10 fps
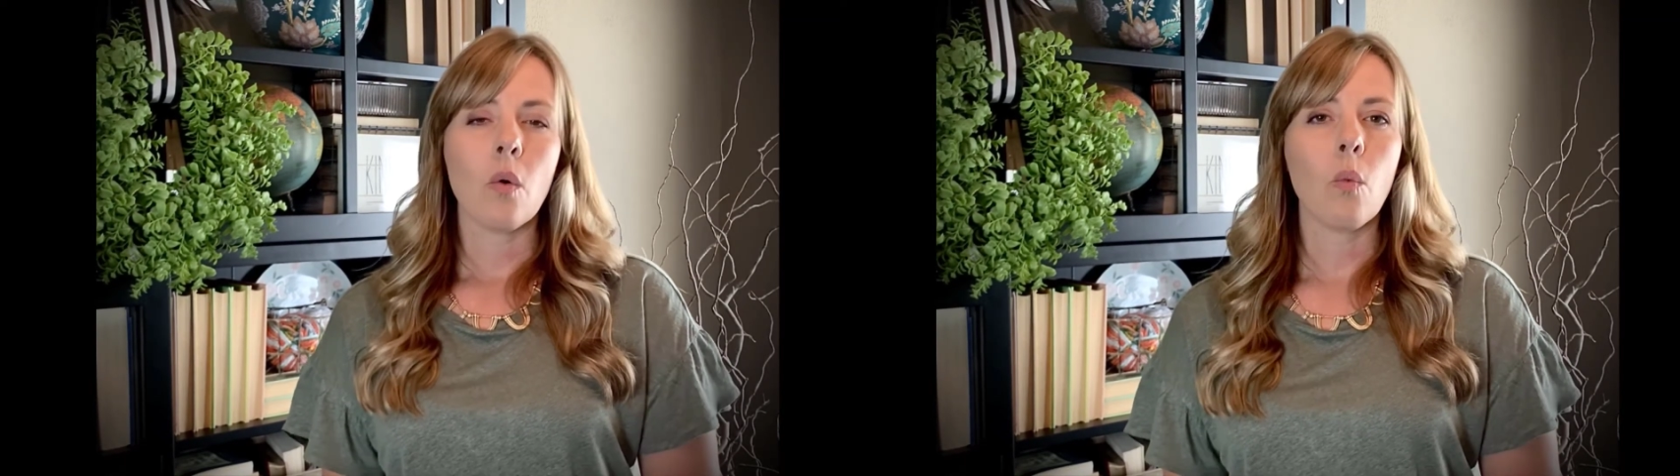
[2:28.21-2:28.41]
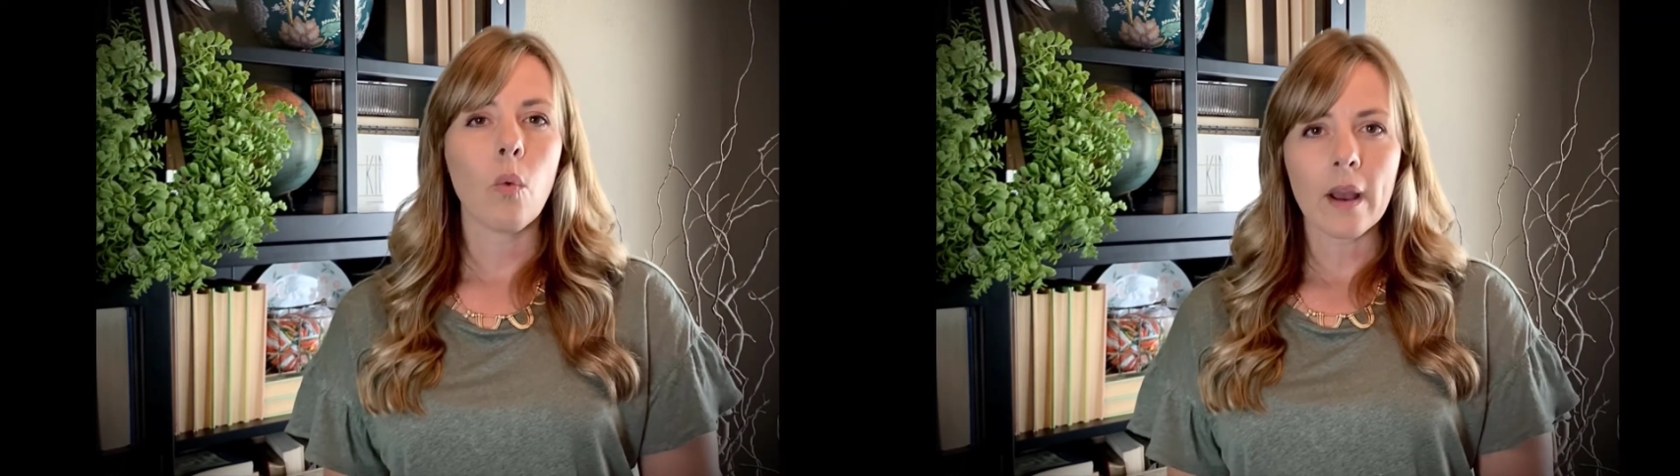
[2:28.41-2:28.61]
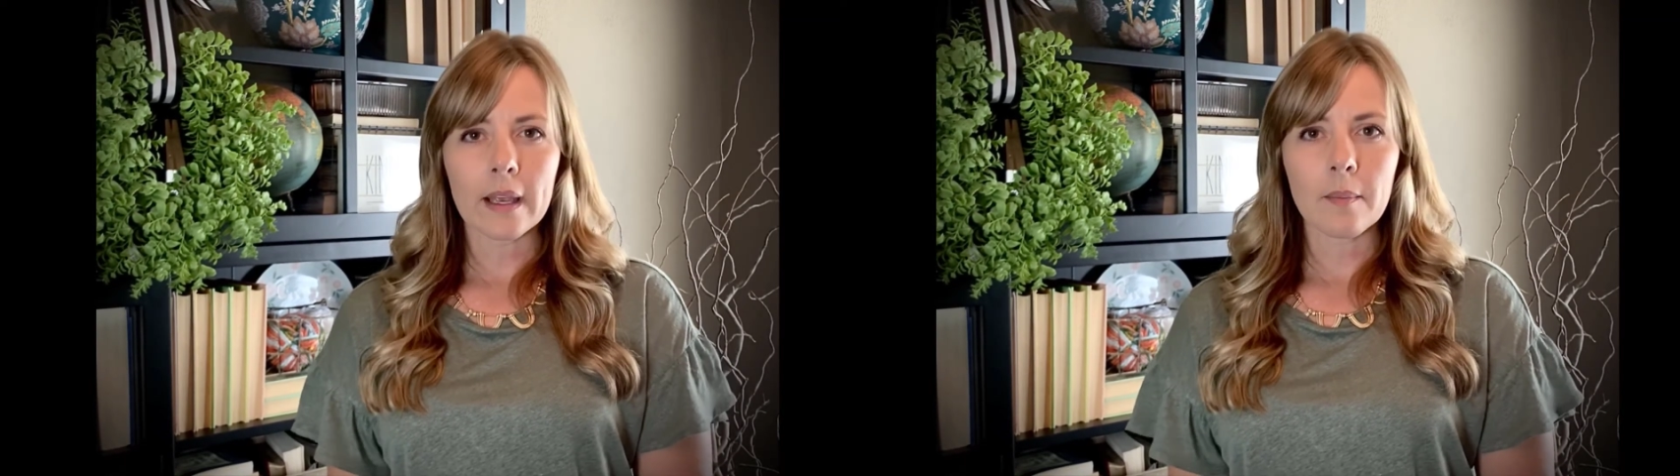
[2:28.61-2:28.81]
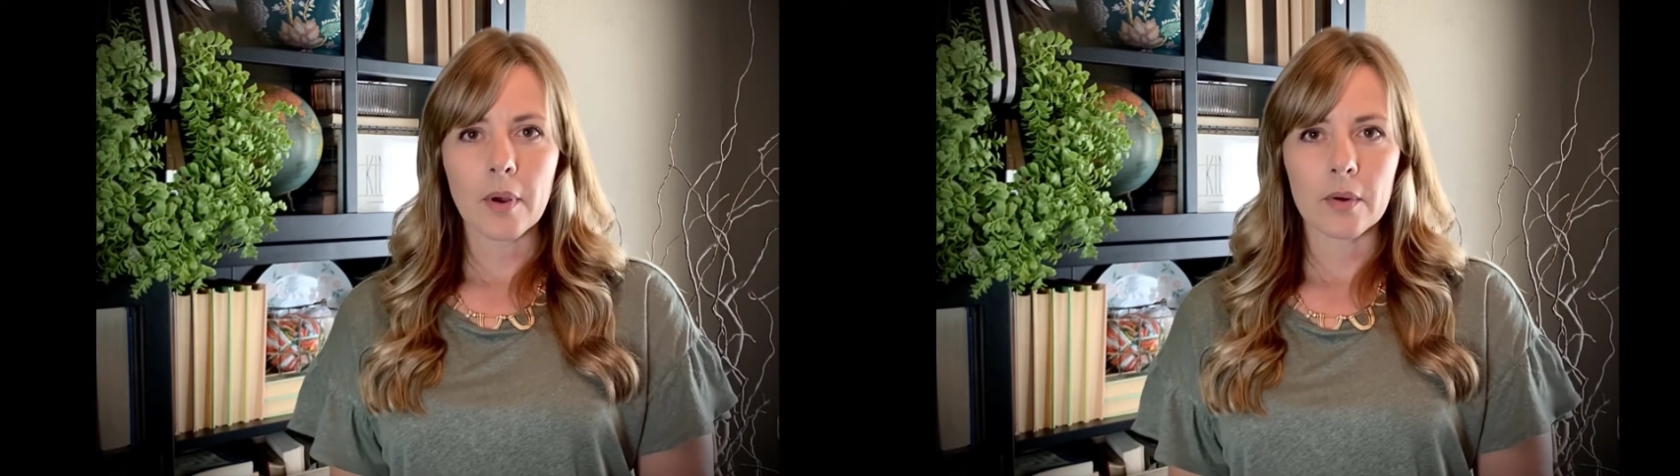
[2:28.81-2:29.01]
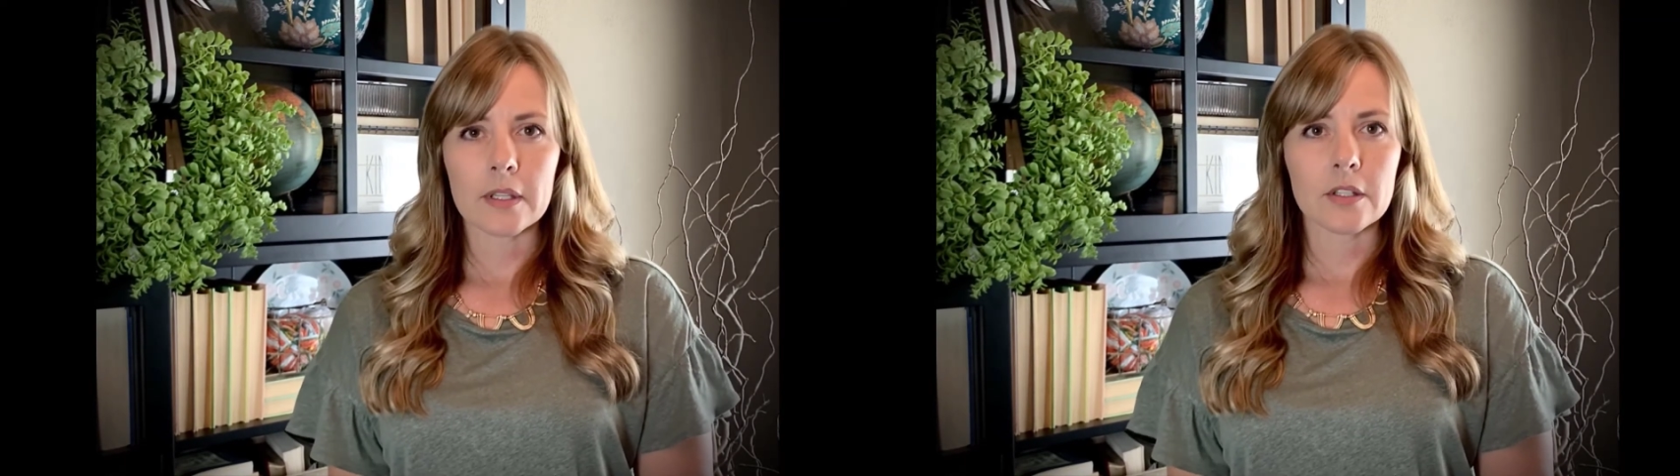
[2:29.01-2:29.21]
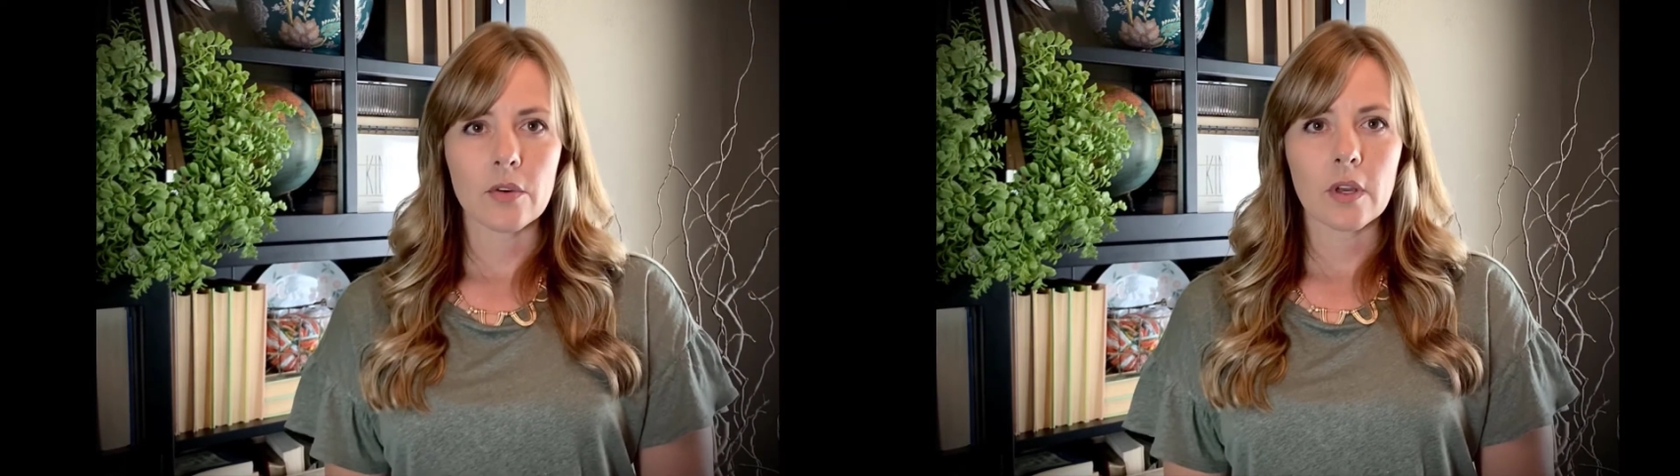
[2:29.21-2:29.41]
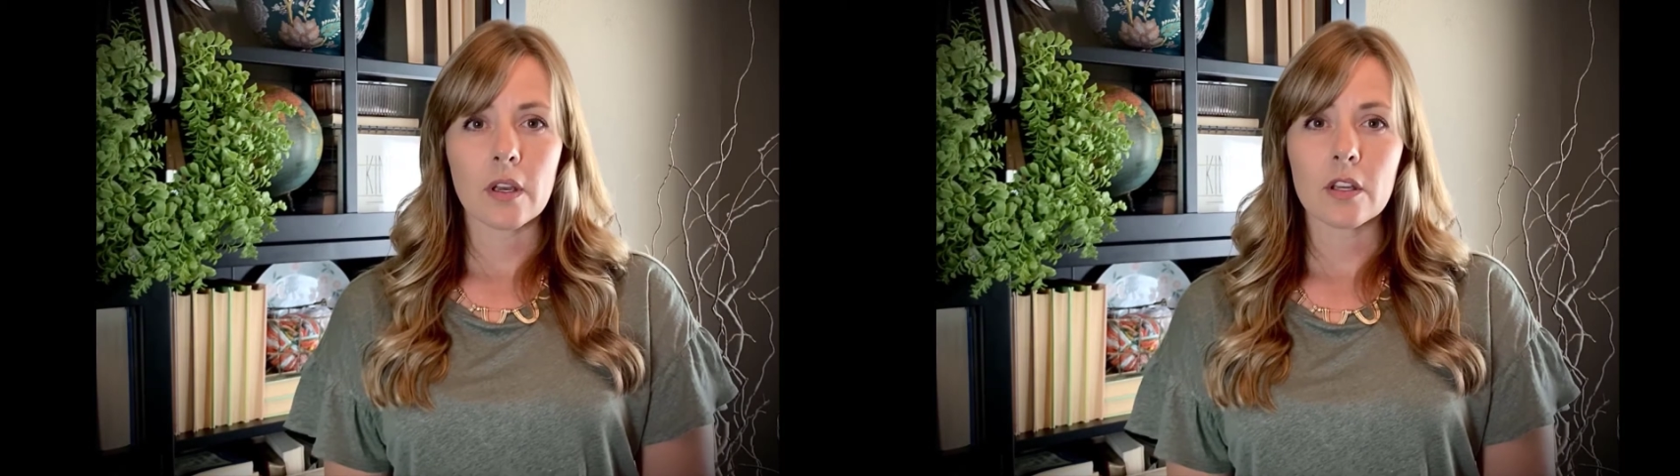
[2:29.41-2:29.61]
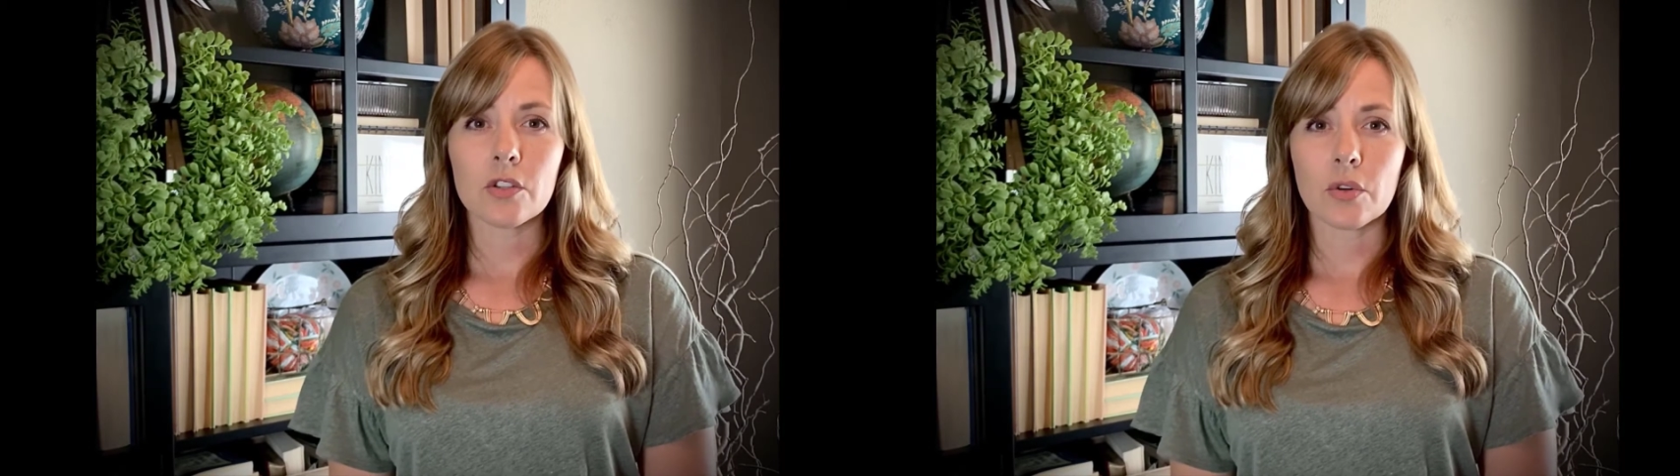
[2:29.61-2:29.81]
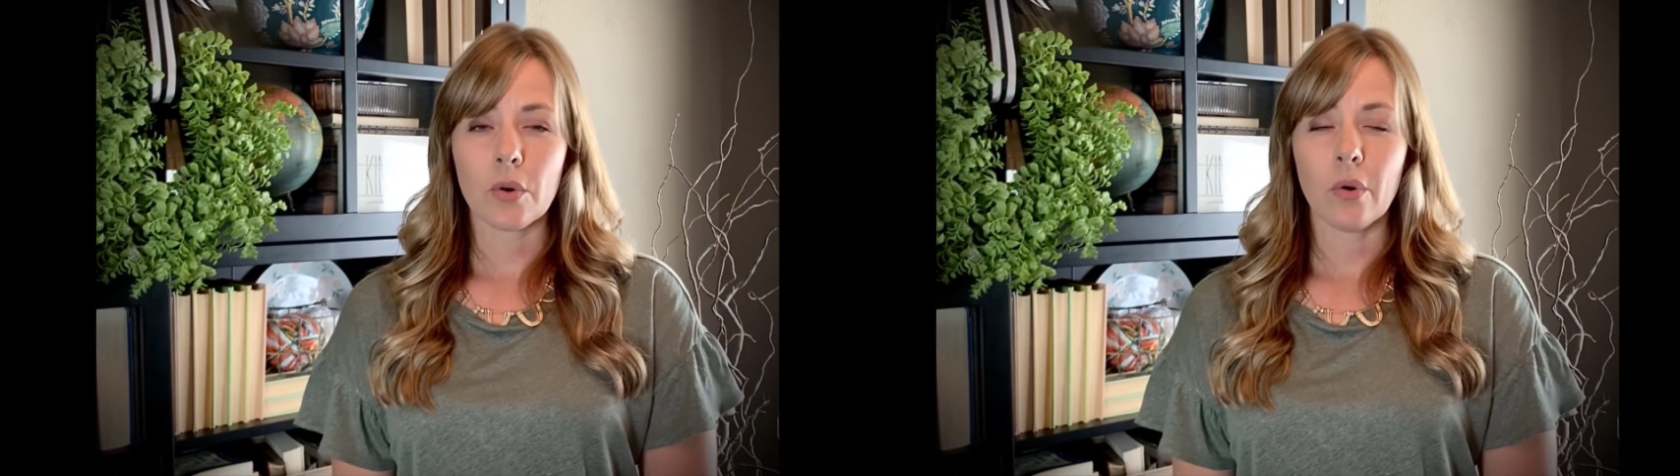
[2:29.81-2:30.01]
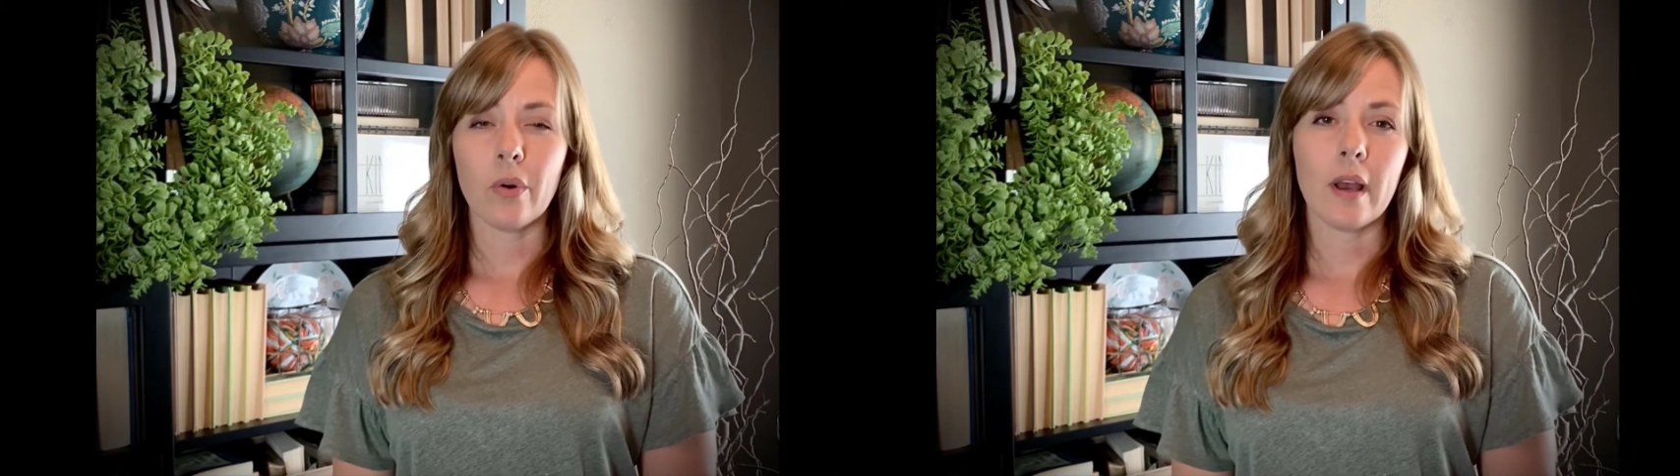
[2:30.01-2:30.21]
what components you can
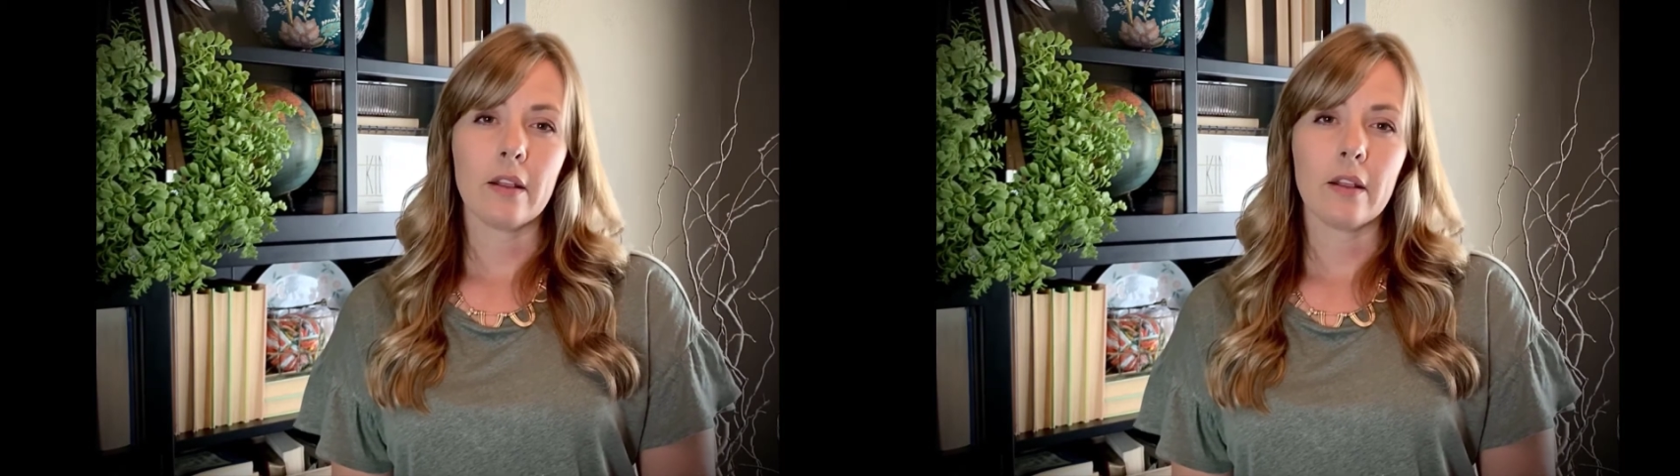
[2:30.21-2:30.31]
control